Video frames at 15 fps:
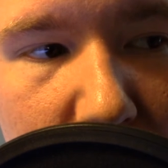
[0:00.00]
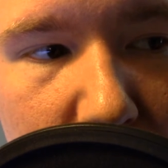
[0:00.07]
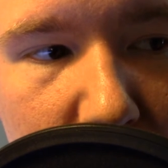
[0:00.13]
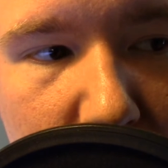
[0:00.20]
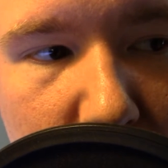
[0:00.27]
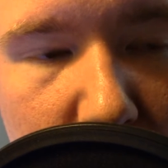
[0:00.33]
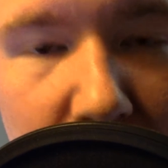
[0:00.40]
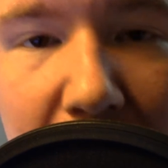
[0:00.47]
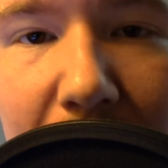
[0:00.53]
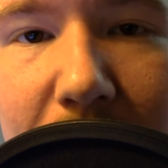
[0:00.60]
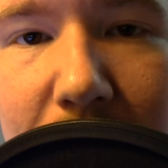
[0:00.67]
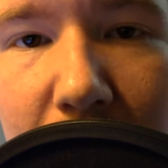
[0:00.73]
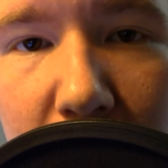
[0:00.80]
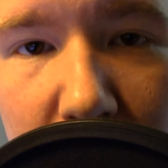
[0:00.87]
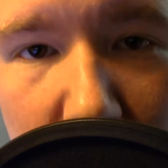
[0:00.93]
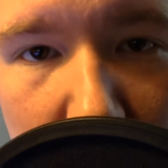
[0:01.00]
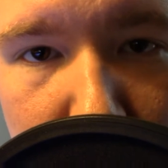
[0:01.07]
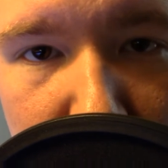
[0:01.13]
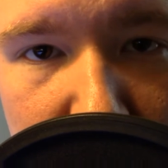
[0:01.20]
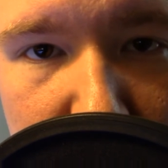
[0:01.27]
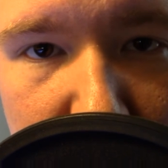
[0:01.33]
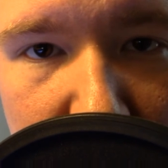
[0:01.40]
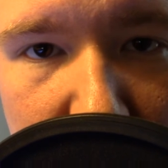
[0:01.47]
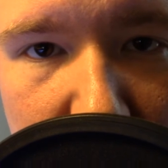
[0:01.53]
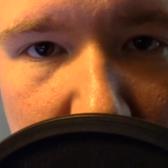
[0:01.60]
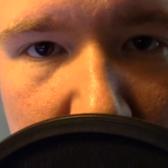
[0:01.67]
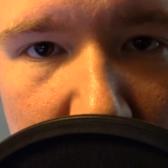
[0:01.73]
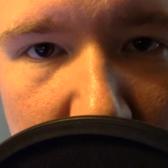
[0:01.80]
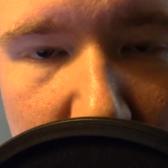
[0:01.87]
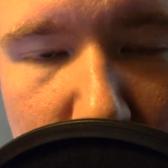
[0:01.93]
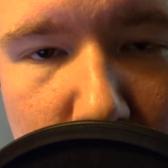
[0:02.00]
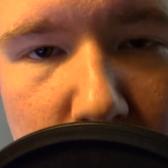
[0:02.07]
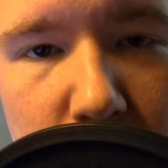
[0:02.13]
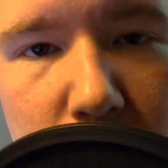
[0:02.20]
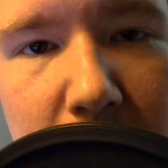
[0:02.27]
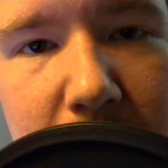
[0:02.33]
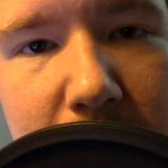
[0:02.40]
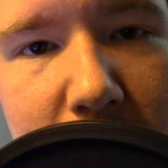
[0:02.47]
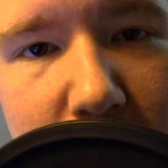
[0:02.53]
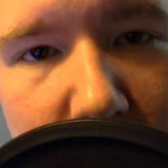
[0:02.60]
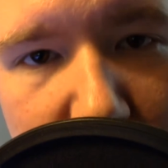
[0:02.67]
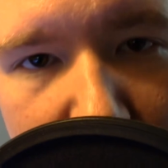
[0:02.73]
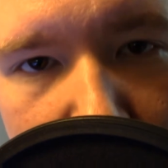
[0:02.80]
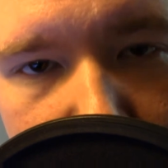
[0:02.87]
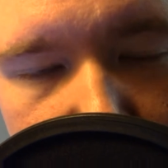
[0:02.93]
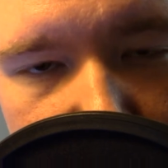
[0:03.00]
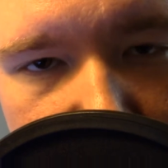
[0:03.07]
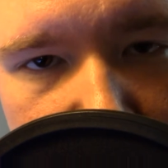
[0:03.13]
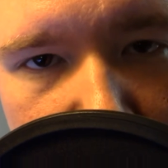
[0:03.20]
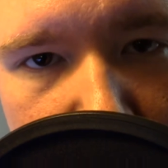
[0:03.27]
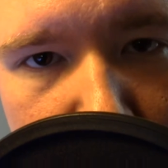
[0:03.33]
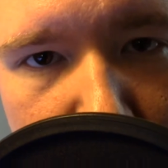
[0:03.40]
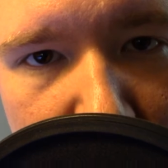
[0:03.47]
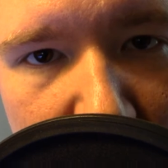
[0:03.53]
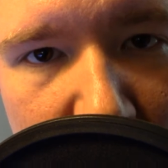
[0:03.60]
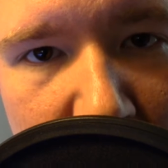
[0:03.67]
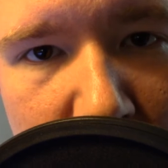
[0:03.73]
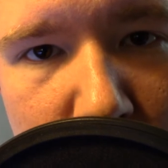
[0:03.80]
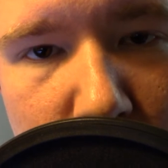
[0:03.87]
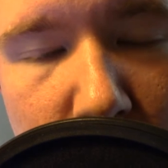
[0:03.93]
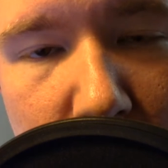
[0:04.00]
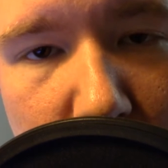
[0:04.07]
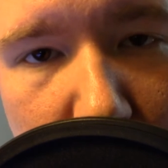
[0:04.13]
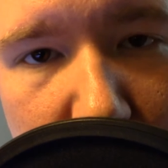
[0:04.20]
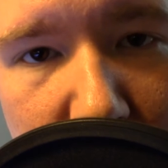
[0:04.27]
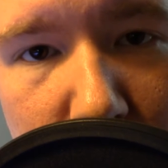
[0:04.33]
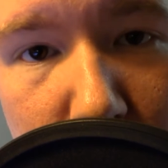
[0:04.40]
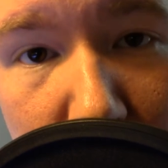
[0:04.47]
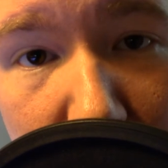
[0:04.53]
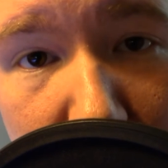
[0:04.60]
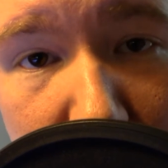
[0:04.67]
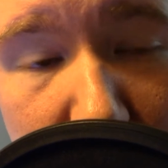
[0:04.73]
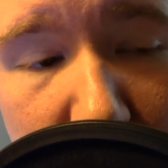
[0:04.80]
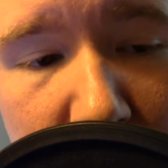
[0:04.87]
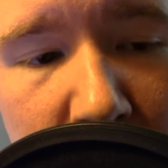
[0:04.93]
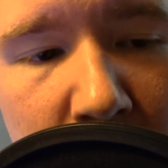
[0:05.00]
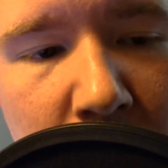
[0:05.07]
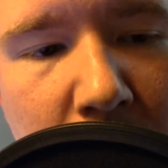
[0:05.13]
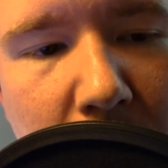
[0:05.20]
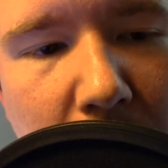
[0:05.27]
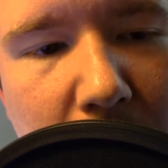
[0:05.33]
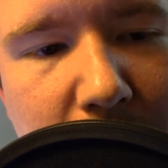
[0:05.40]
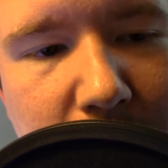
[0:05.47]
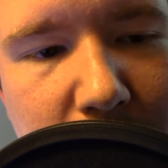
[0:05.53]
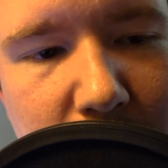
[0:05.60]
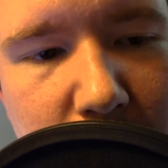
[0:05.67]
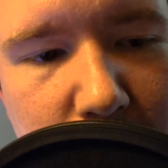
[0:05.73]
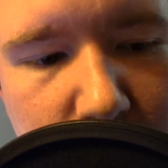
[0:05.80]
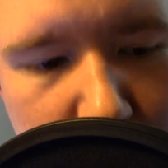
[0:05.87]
creates an accomplishment, which raises your self-esteem regarding writing and